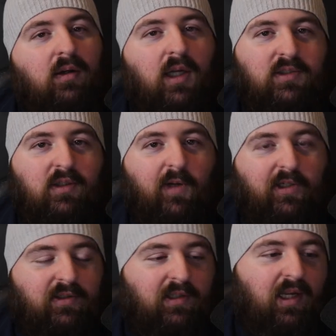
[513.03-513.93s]
Not so
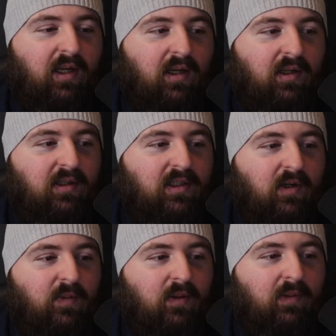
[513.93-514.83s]
much. The
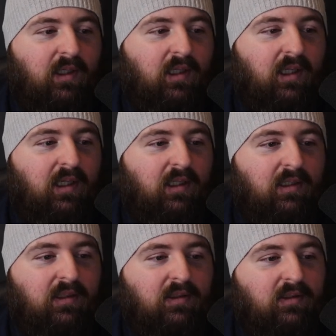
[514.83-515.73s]
general public
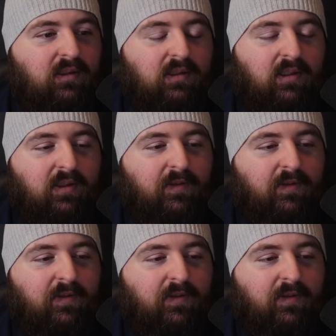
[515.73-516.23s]
is